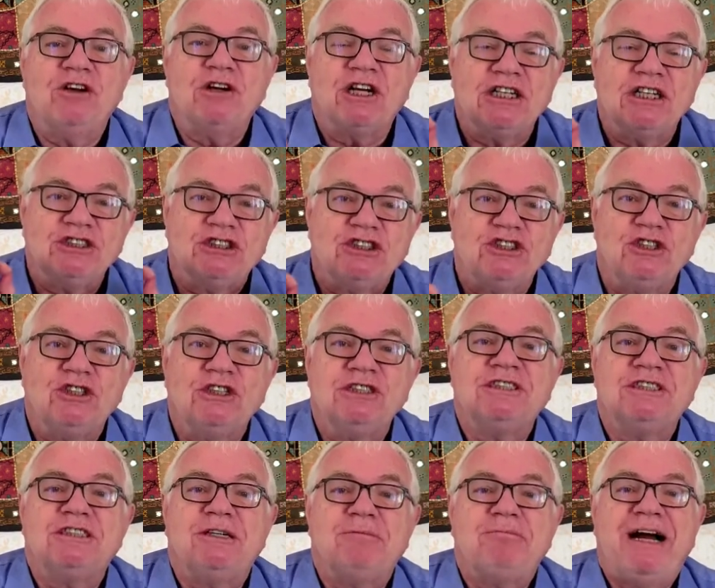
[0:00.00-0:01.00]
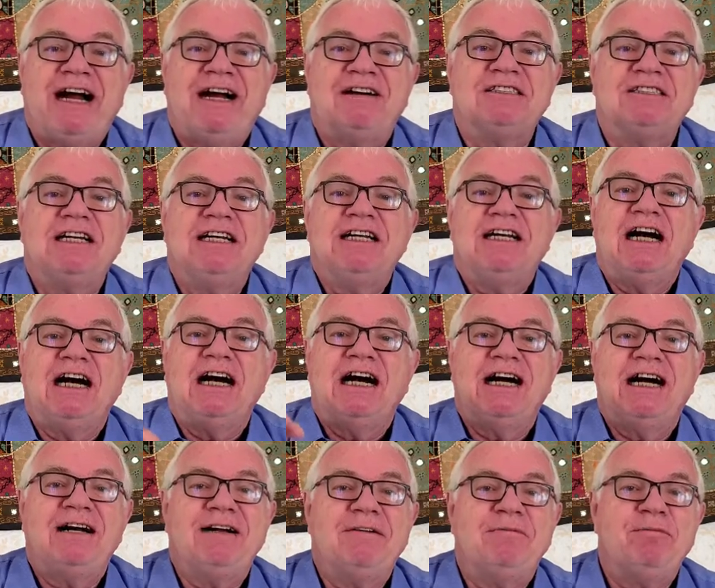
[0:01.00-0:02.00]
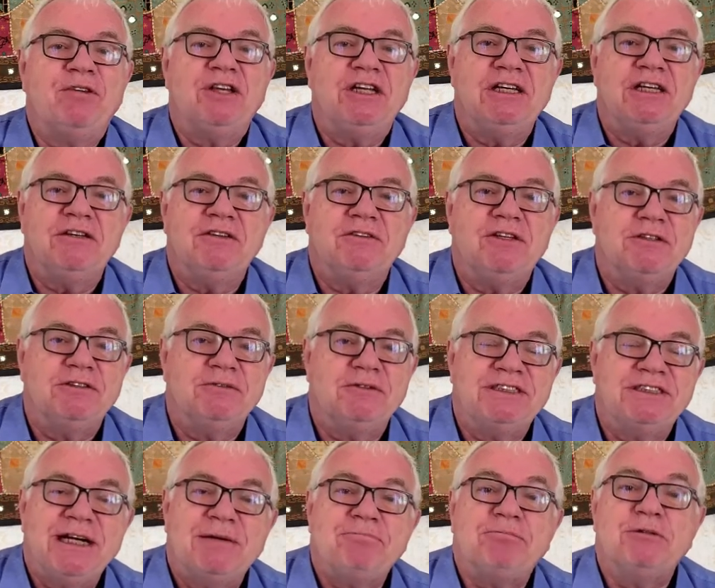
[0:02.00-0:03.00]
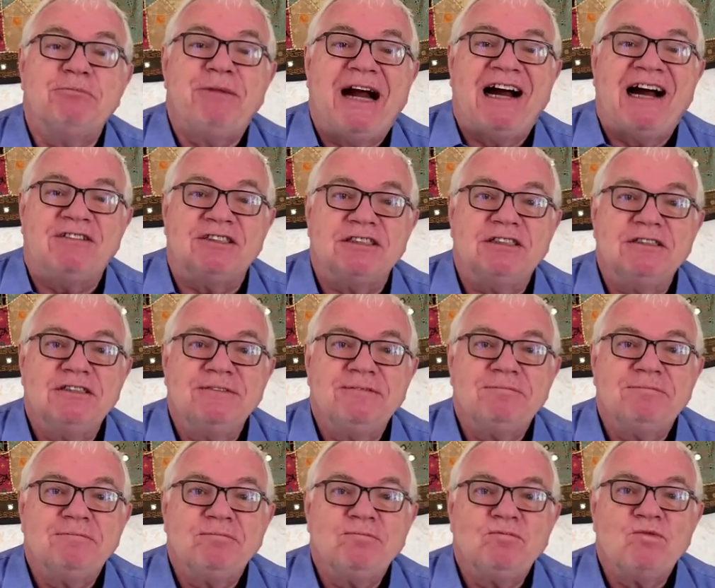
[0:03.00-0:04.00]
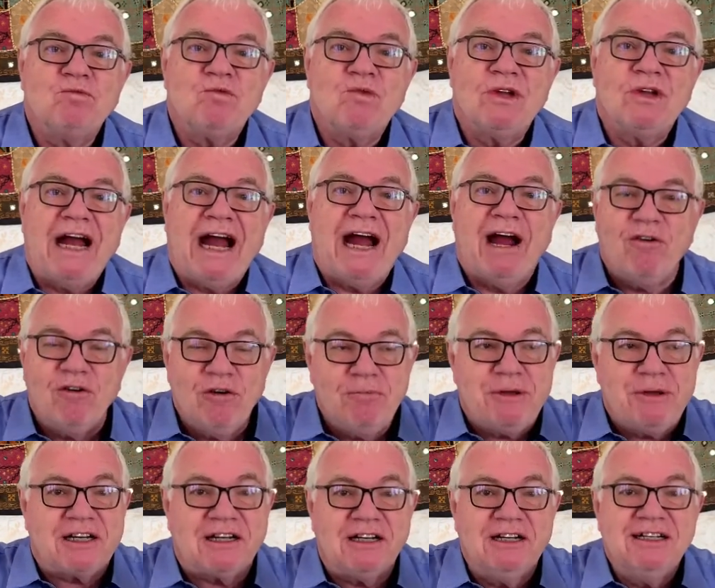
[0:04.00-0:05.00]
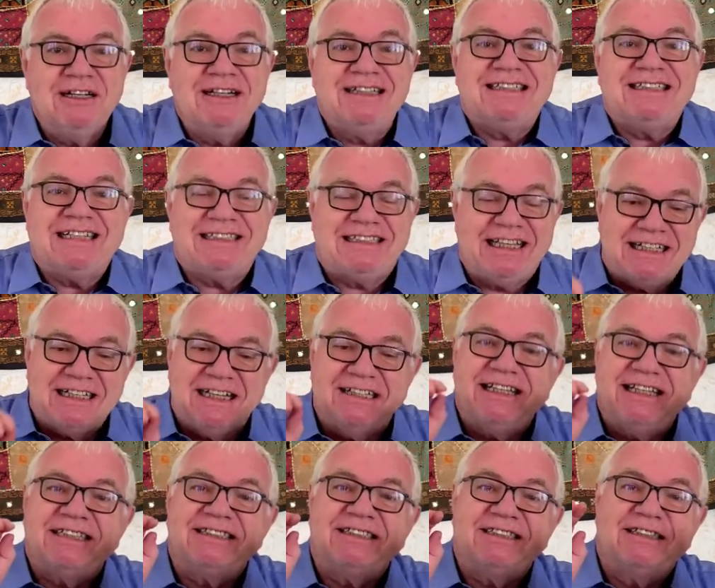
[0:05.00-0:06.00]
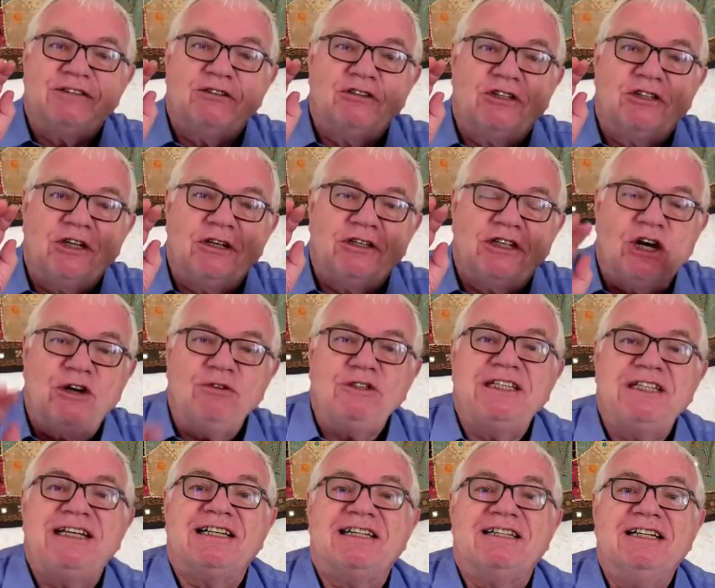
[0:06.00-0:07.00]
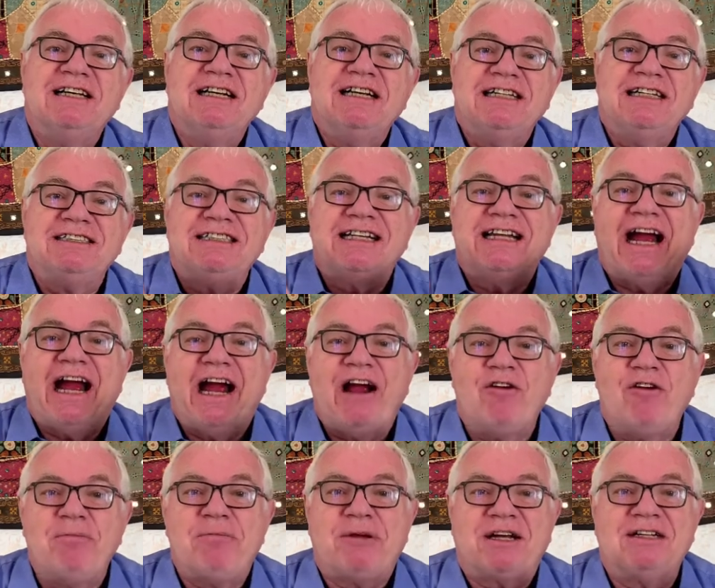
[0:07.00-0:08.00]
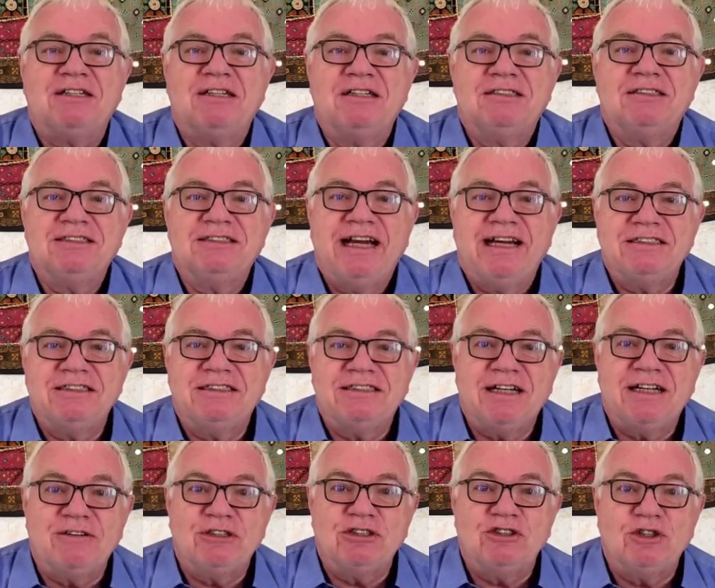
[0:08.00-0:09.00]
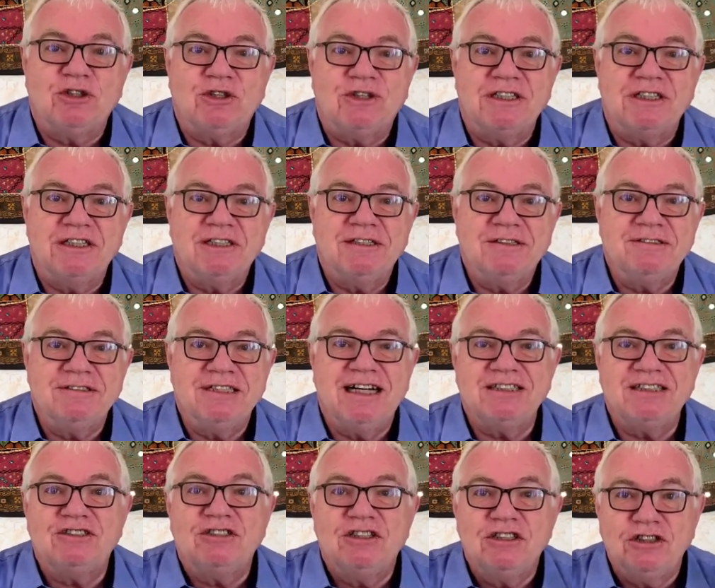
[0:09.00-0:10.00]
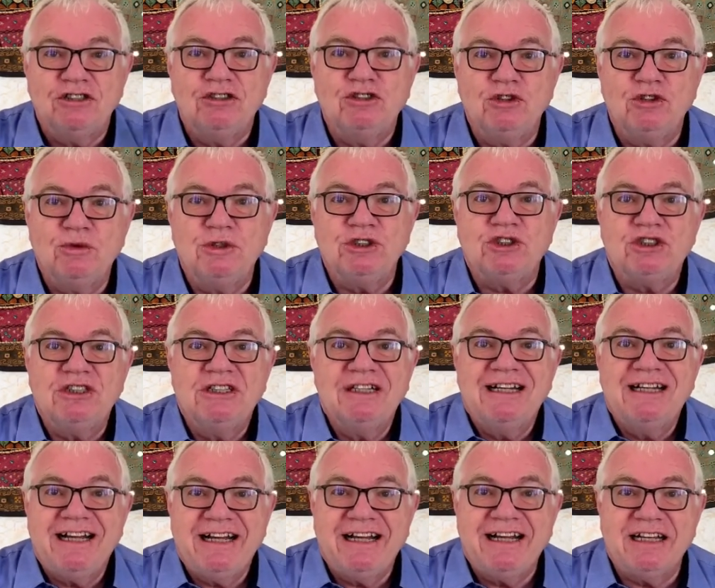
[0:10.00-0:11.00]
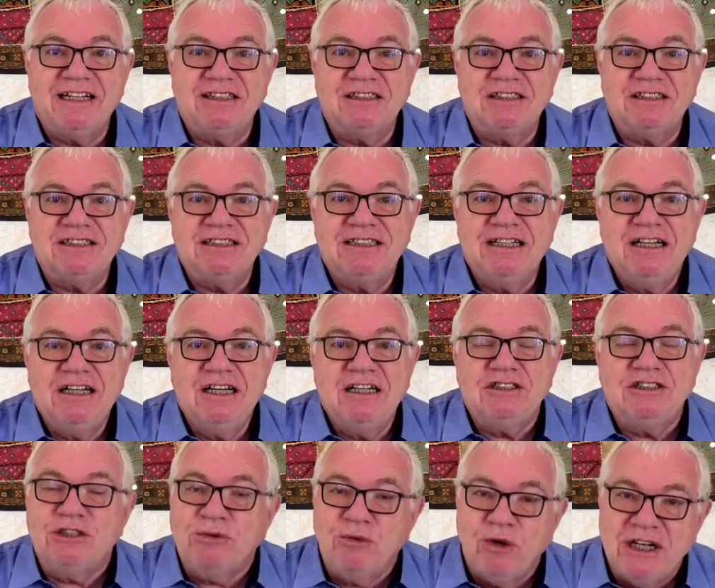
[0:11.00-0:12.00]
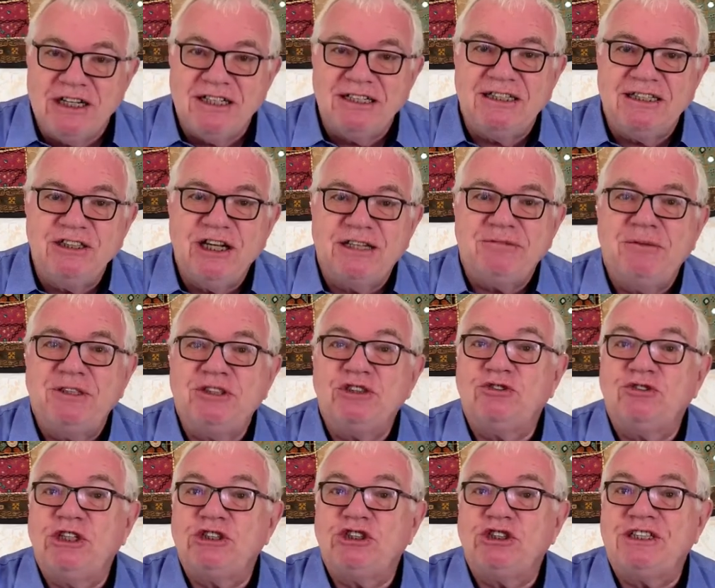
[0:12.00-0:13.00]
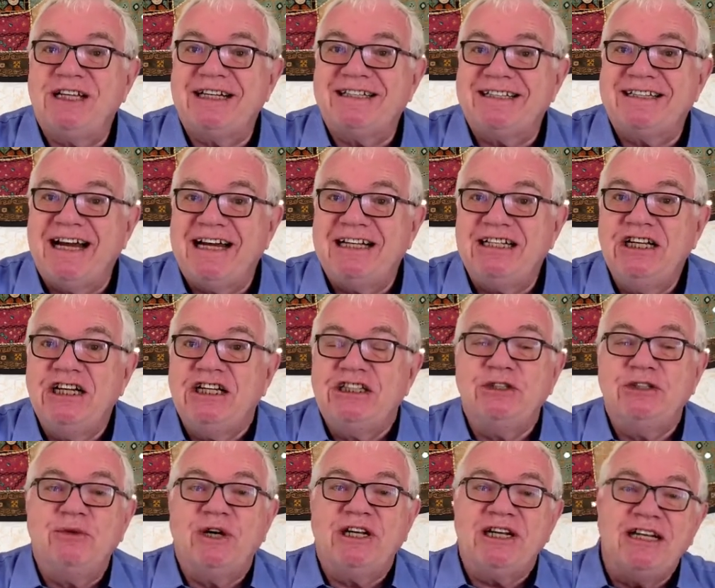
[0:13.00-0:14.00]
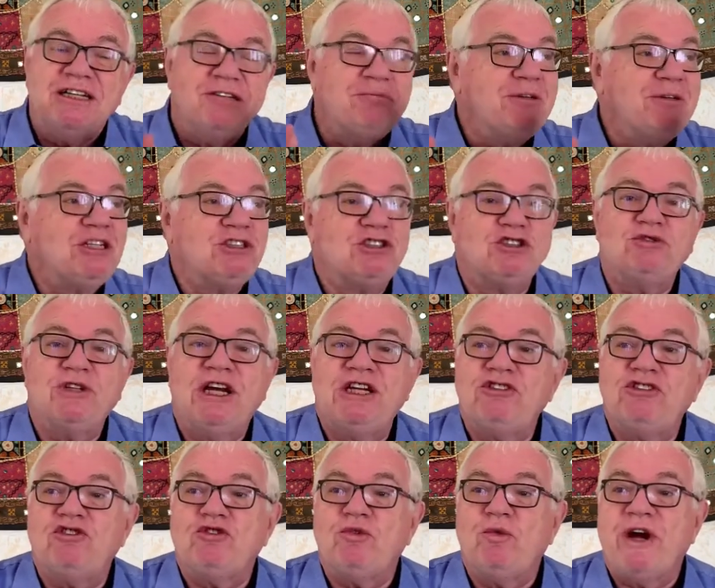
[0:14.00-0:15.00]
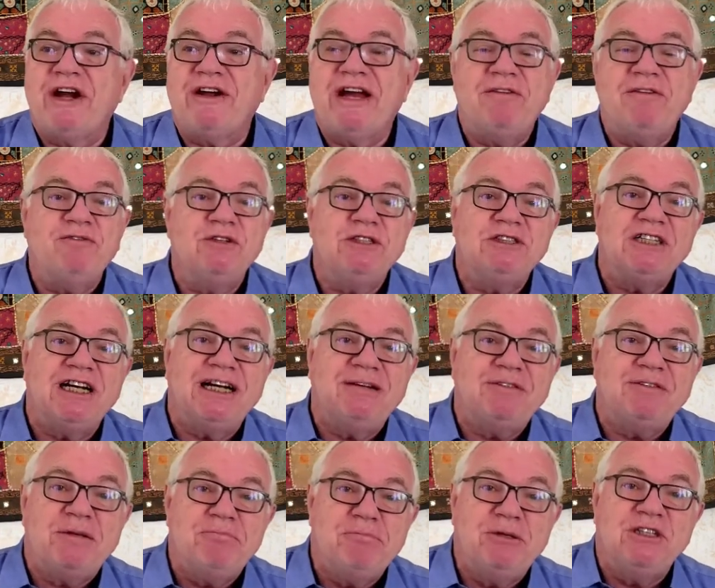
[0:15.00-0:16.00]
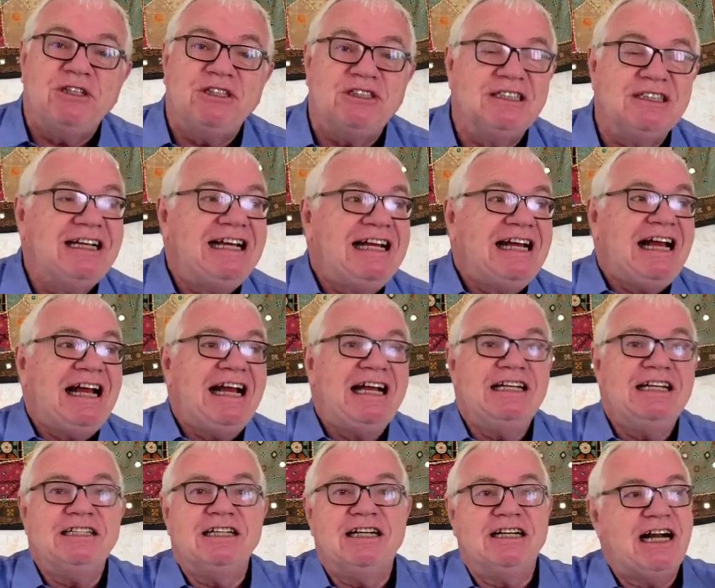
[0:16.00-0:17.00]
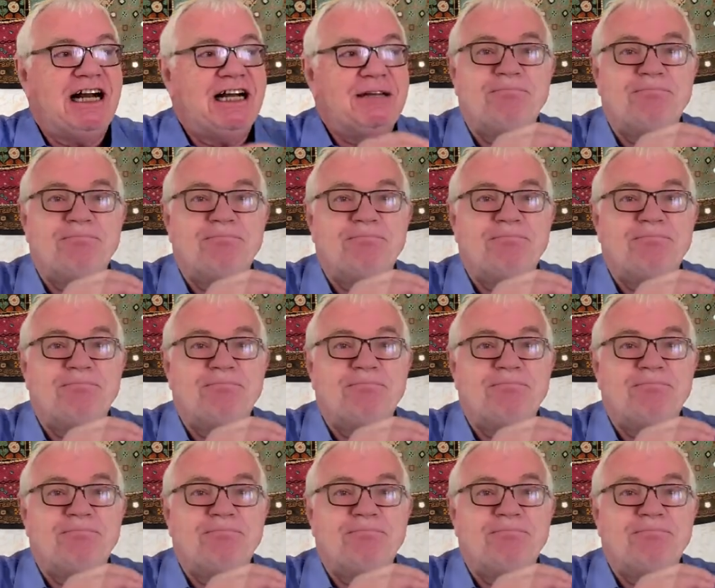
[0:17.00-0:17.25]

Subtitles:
concerns about the Temple Mount. Arabic, that the Kotel is an Arabic territory, not Jewish hands. Do you want an administration like that? You want an administration where every time they build a